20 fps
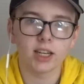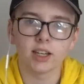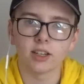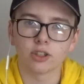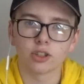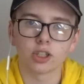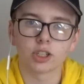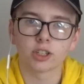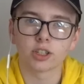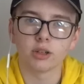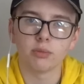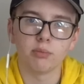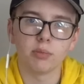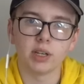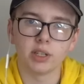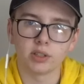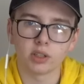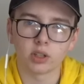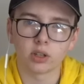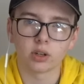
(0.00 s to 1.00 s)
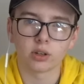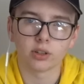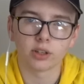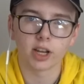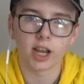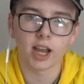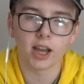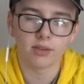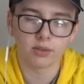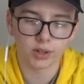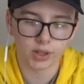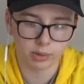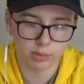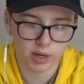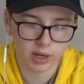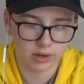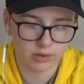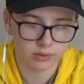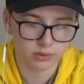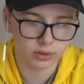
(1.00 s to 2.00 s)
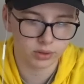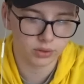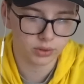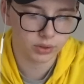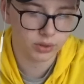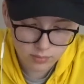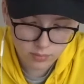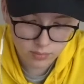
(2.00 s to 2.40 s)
and it's just an amazing card to have on the battlefield.